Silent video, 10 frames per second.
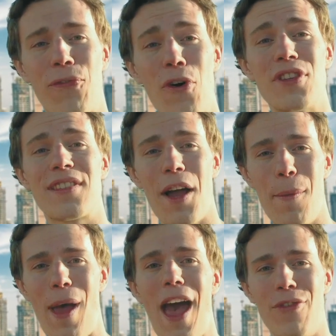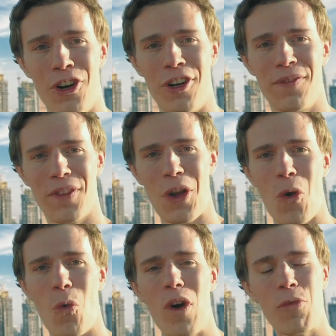the first time ever,
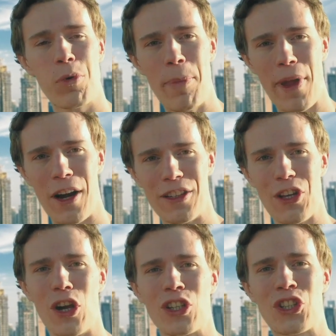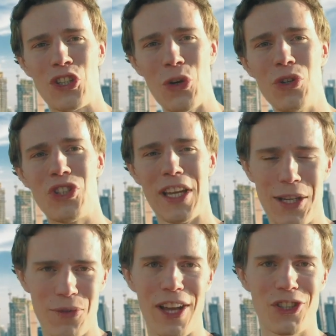we've prepared a huge
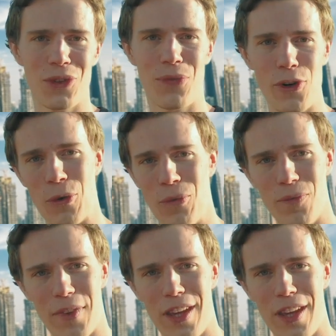innovation for you.